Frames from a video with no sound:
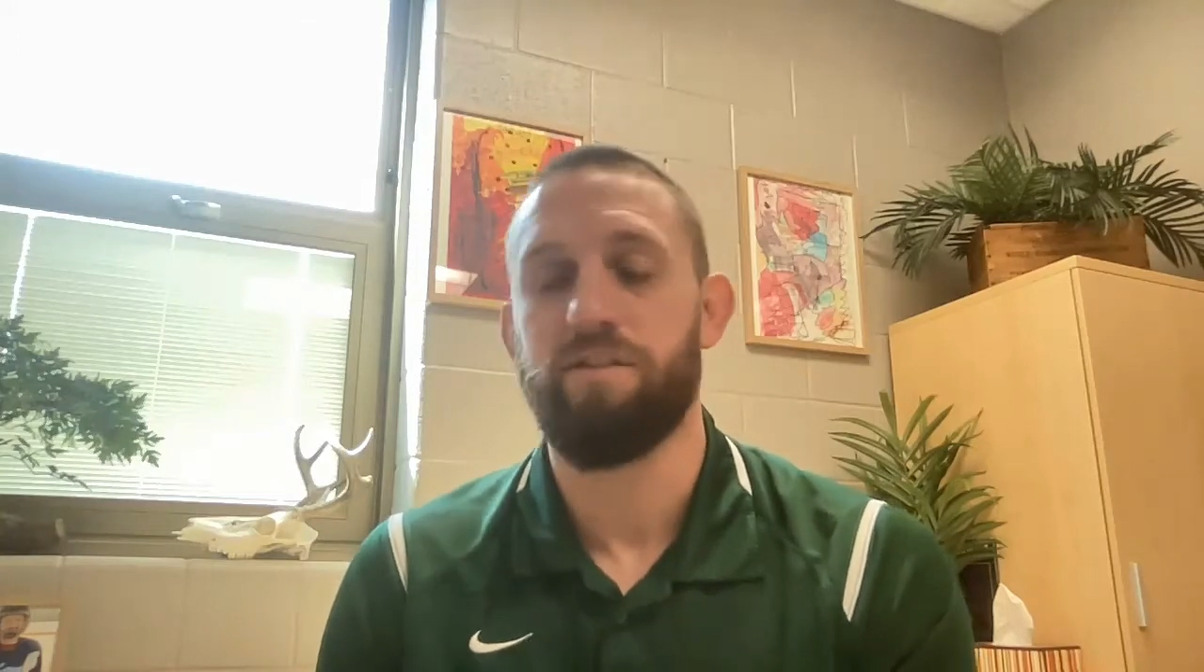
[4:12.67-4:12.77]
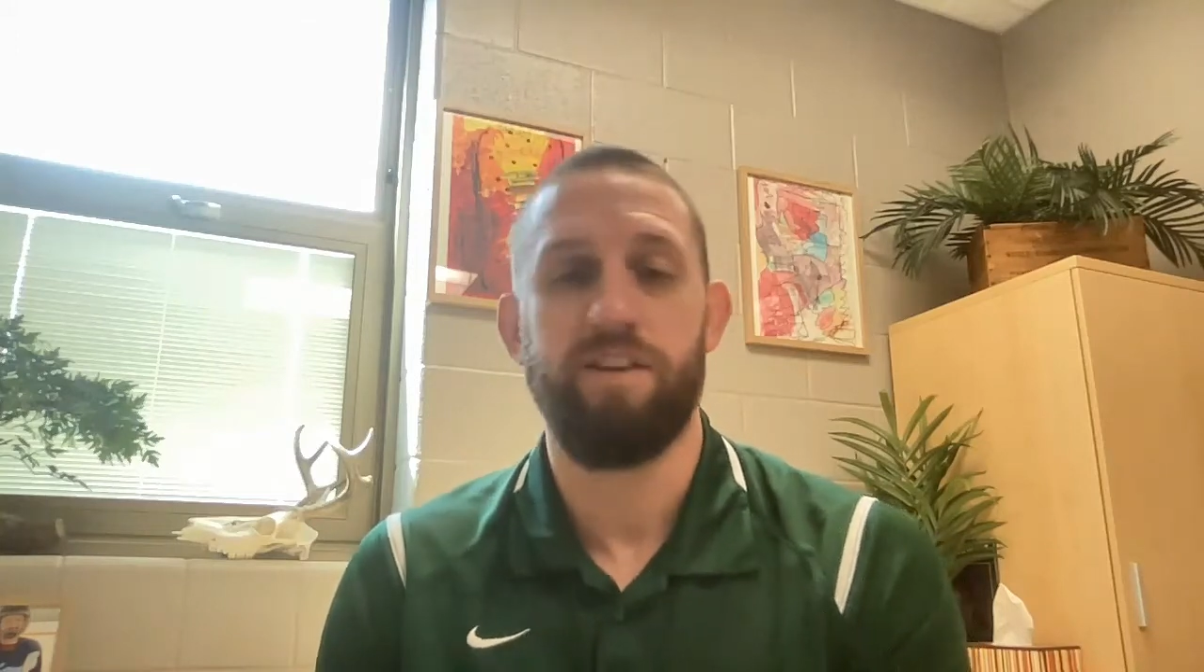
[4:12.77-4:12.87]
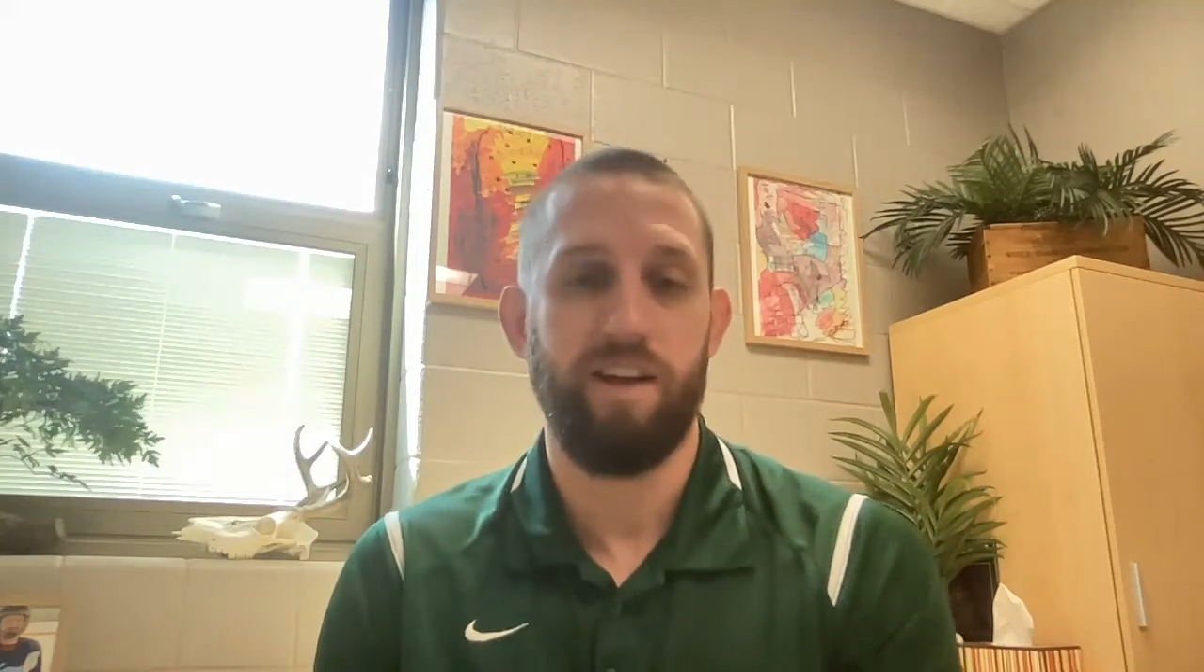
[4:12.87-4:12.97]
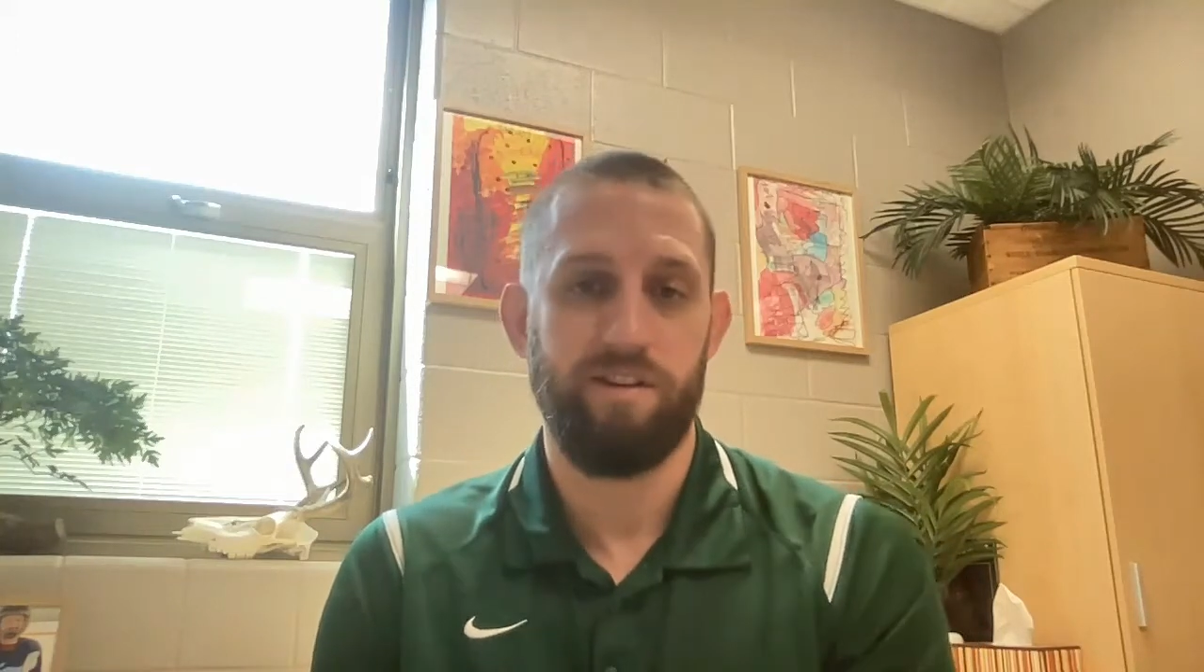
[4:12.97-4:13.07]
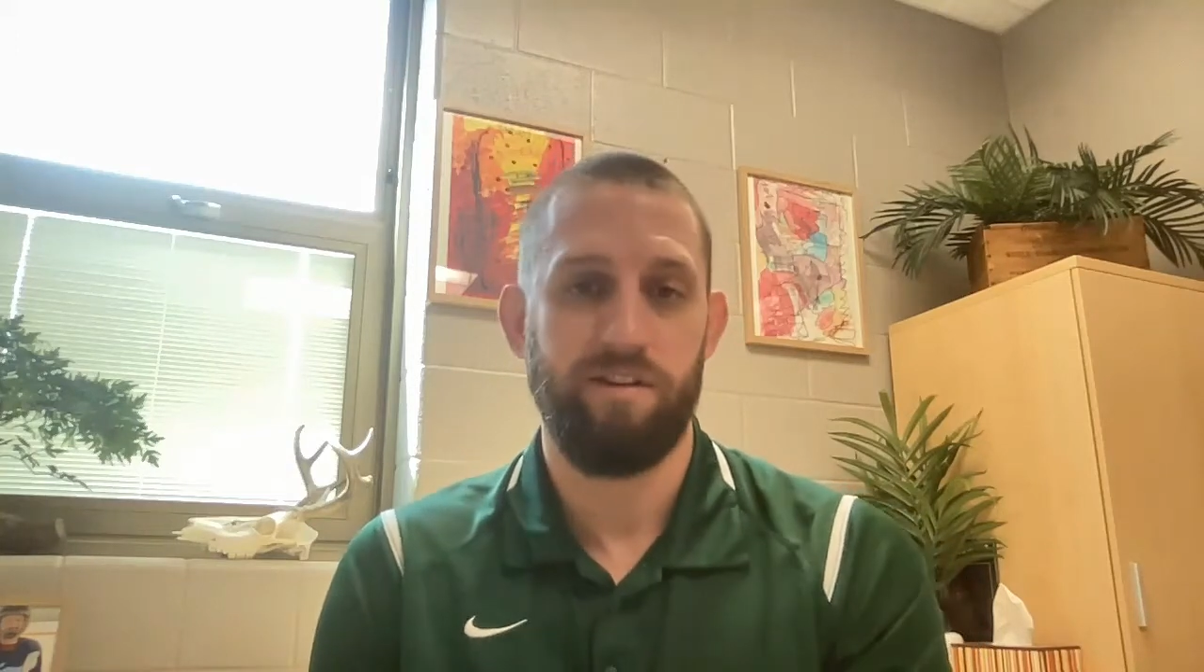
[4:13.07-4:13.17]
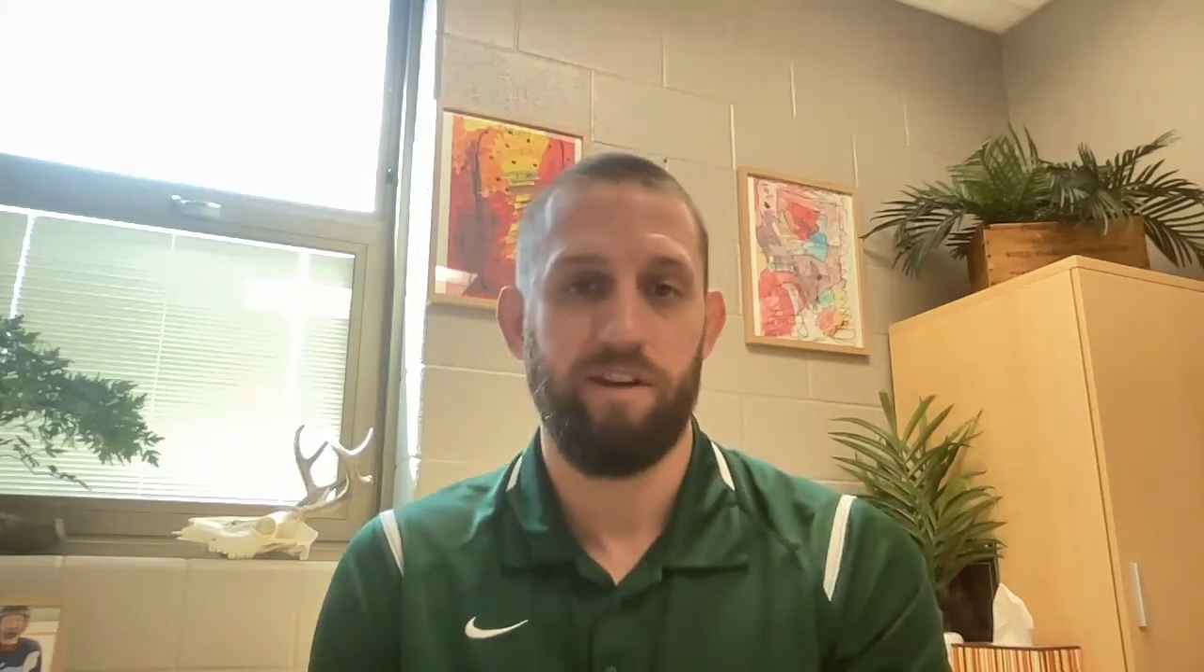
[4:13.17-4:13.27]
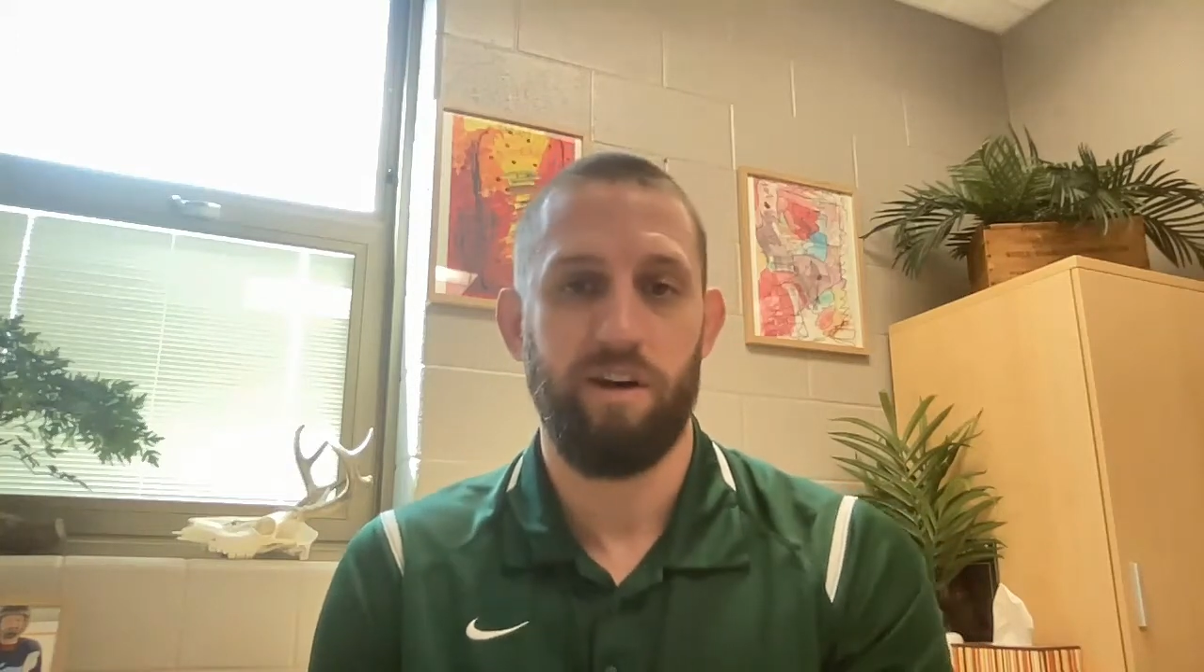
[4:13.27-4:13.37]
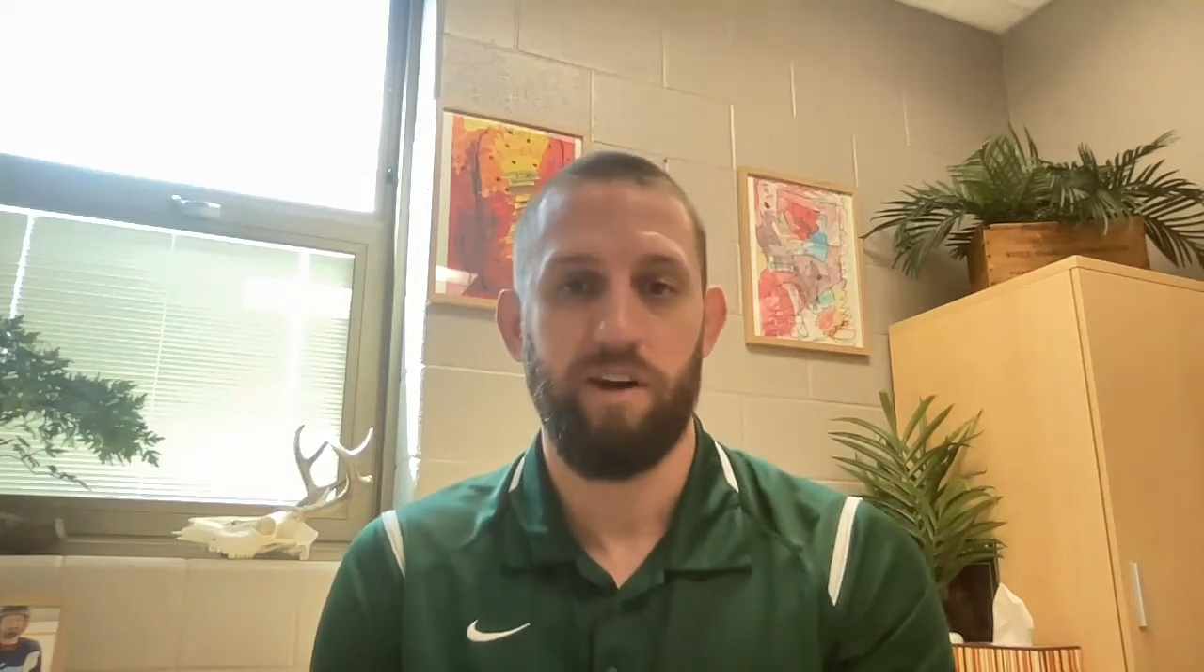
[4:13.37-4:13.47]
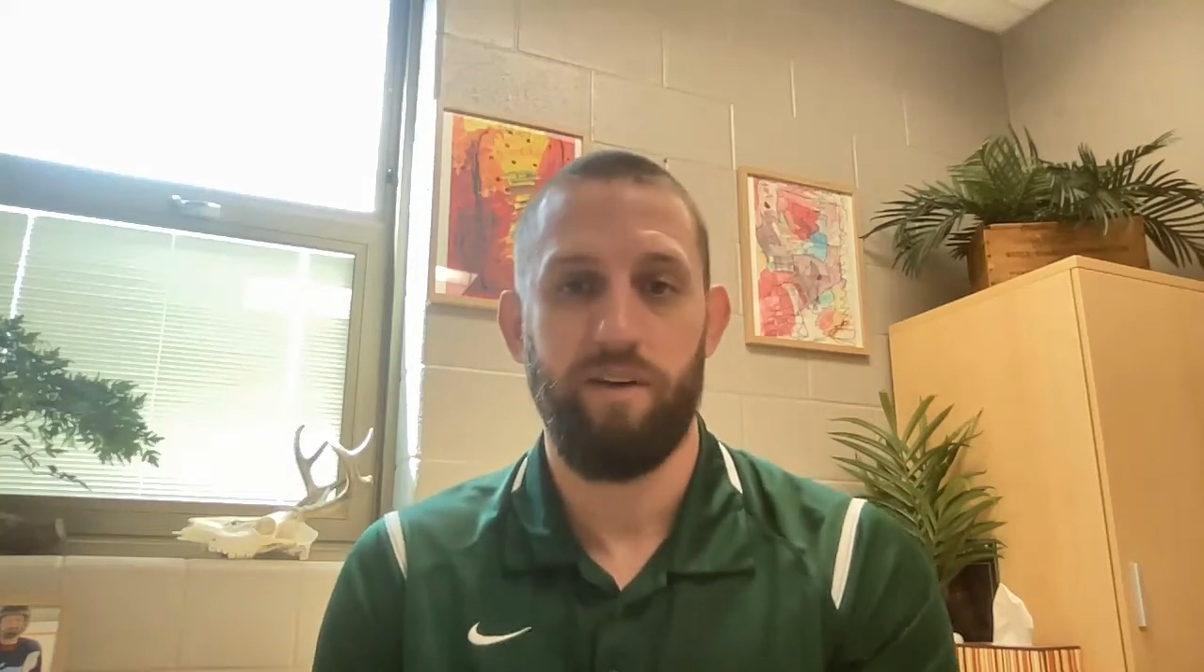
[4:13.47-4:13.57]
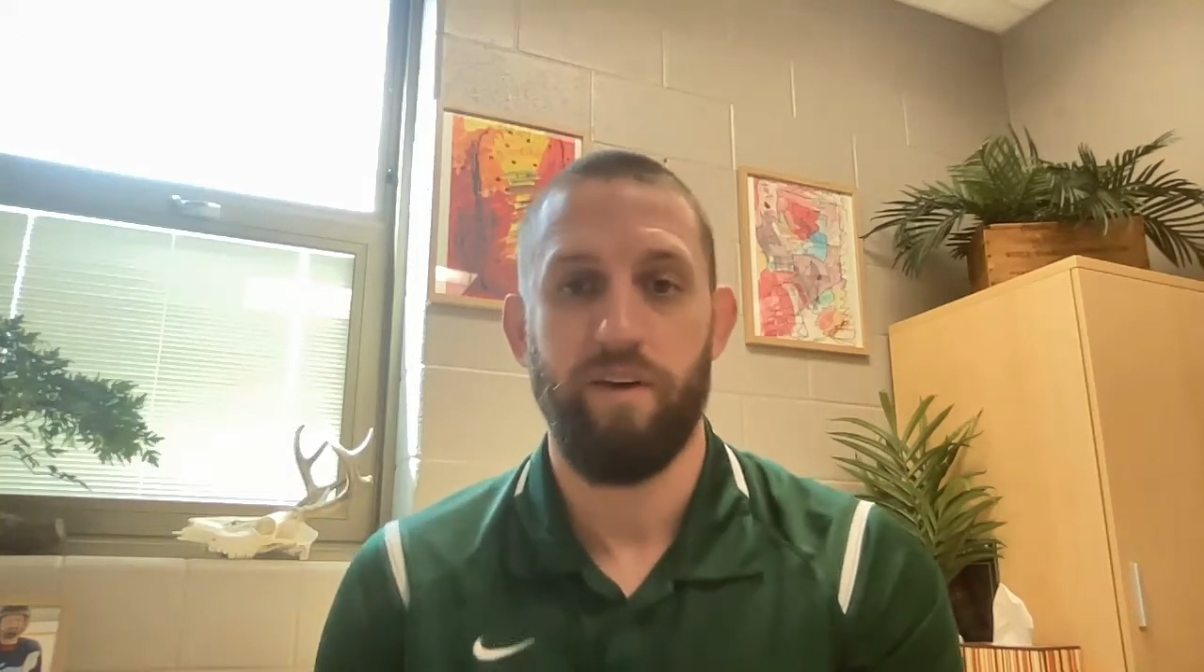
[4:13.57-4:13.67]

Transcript: necessary